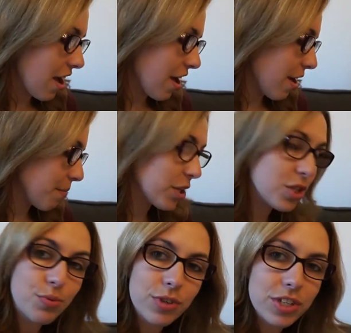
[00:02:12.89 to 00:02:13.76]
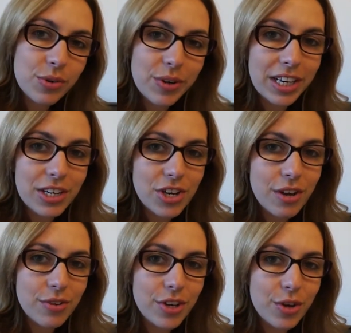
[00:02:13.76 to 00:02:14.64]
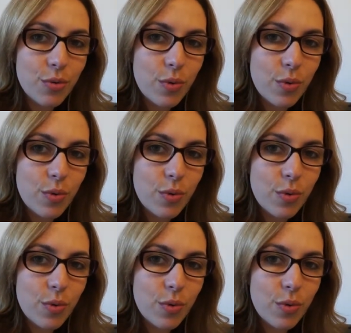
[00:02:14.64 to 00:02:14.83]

Um, I just wanted to quickly show you,